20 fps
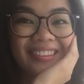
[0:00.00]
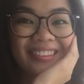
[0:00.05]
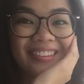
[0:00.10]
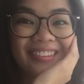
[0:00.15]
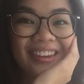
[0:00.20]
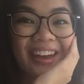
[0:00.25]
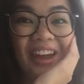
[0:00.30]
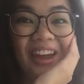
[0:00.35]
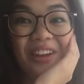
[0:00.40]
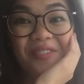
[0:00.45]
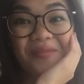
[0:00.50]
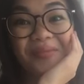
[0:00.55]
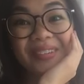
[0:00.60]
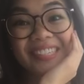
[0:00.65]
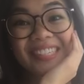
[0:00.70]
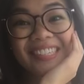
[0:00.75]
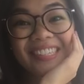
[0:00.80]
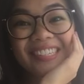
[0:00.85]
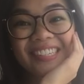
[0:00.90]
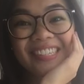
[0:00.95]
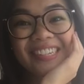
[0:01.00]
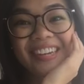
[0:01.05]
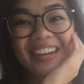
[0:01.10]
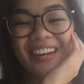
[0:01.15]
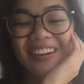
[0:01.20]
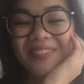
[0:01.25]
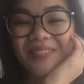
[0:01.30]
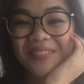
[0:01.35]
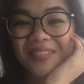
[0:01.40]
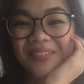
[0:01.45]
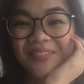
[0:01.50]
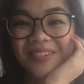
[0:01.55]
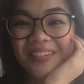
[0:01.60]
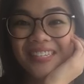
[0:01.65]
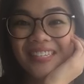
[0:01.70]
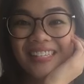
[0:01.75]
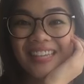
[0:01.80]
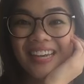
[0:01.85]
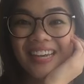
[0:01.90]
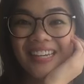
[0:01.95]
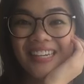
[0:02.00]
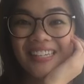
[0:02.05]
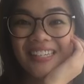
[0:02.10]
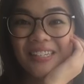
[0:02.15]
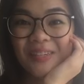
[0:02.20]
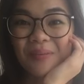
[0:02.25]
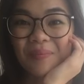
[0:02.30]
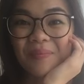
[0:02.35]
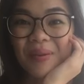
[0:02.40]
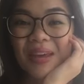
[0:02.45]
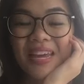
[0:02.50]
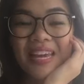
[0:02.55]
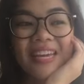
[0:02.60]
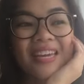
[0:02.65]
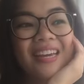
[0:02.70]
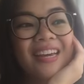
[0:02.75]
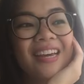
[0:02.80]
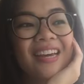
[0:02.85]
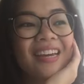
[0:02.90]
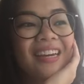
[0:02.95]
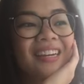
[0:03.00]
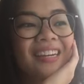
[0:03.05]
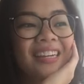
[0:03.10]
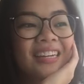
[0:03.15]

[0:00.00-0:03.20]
I've missed you. I'm so excited to be here.